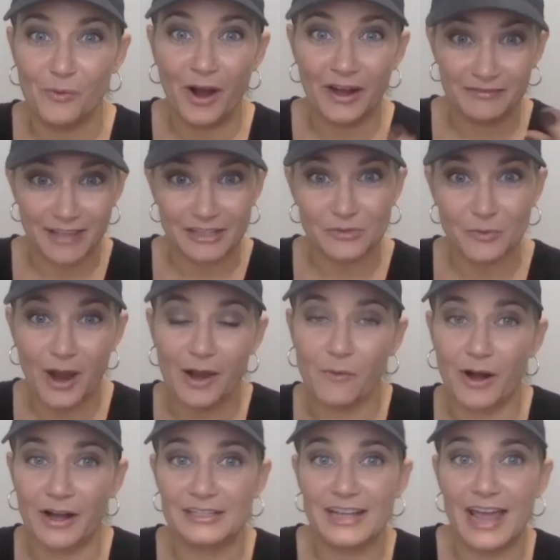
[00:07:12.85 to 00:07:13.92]
that's why I
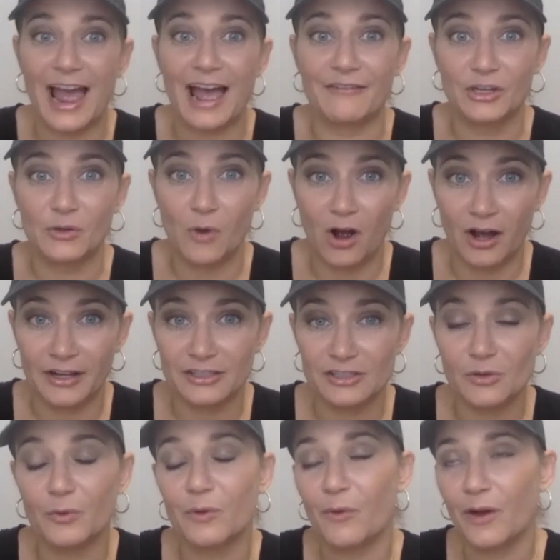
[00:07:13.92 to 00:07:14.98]
wanted to have you on.
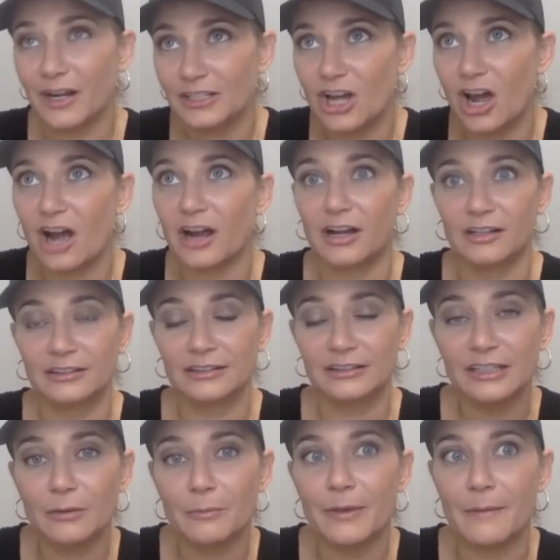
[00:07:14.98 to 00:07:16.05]
So we want to talk a
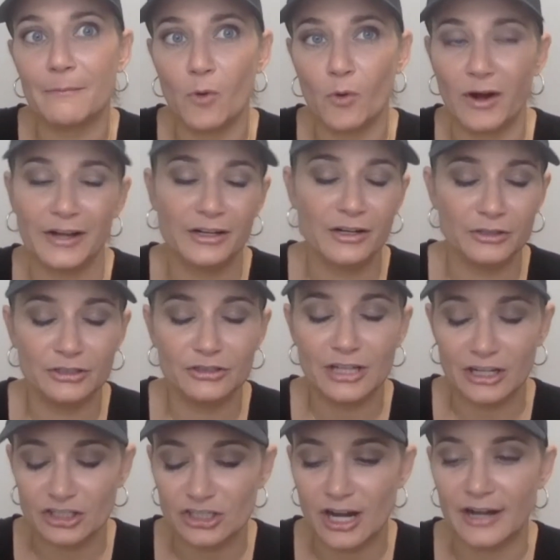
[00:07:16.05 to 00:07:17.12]
little bit more. I know you
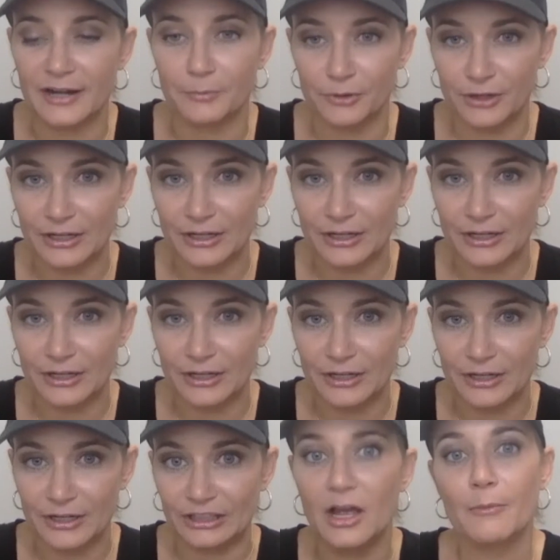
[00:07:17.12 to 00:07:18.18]
touched on it briefly,
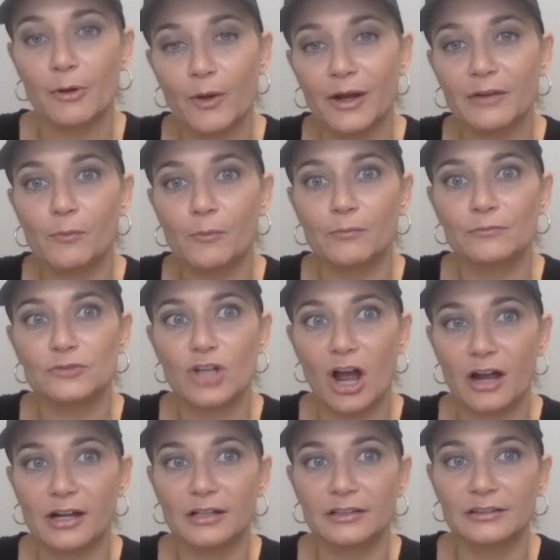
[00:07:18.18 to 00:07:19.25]
but we want to
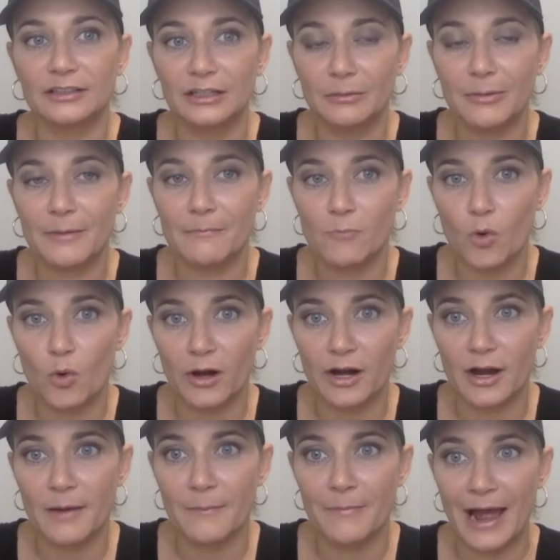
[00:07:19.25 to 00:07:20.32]
talk a little bit more
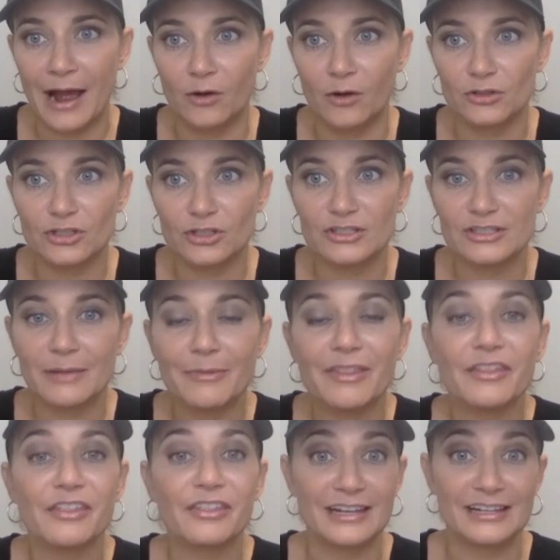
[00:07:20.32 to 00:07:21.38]
about some of
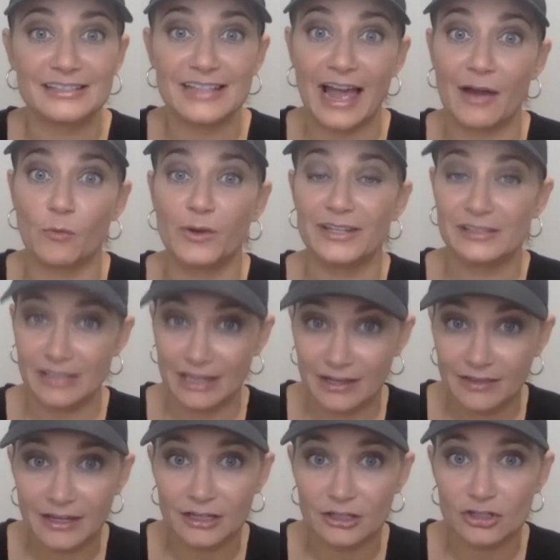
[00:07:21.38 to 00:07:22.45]
the things that we see in
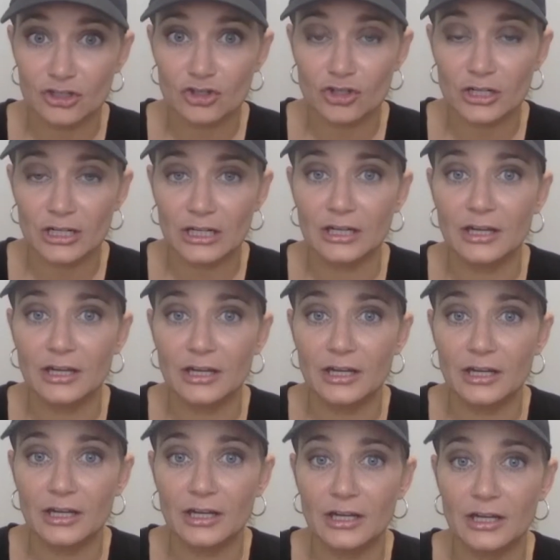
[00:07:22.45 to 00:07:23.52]
the industry
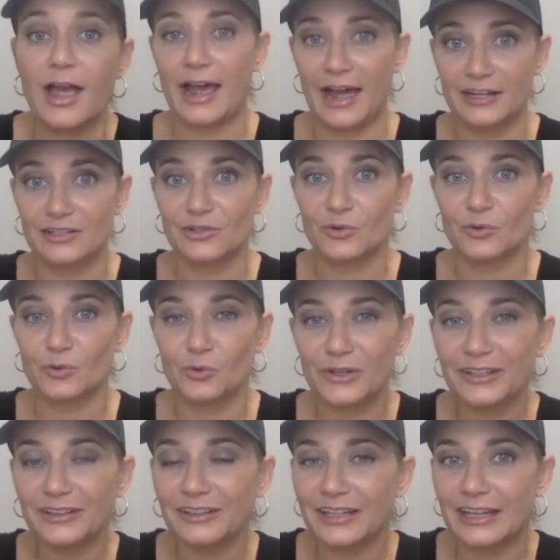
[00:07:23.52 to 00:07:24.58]
and
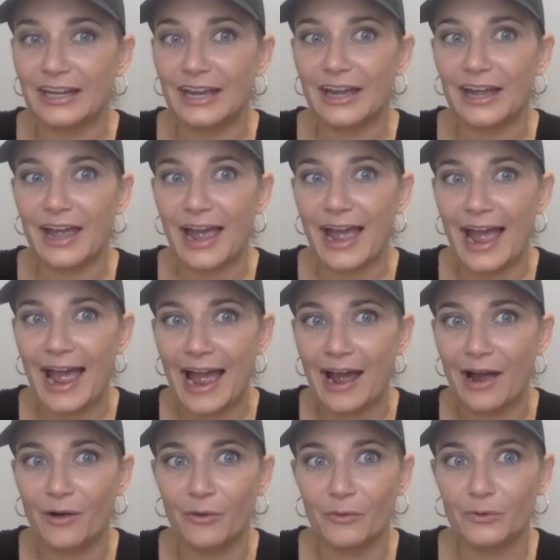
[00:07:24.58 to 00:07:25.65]
really
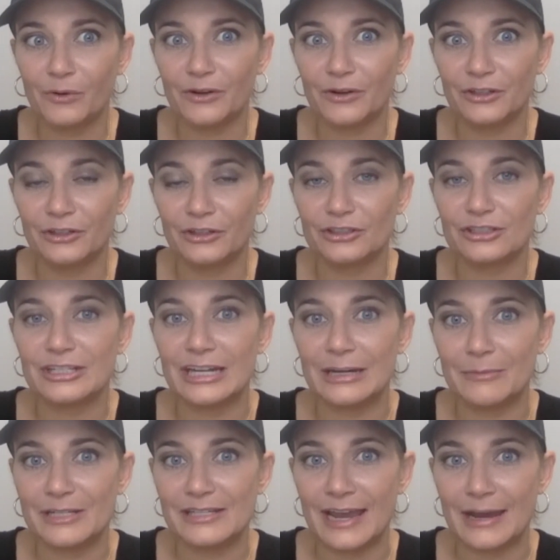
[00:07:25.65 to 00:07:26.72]
how your team
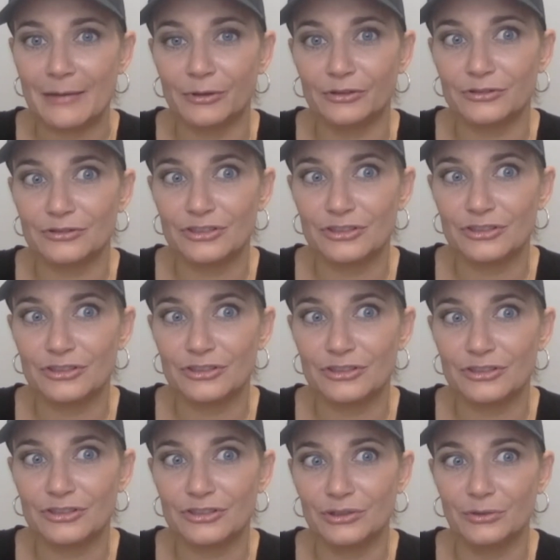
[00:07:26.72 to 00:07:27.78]
is able to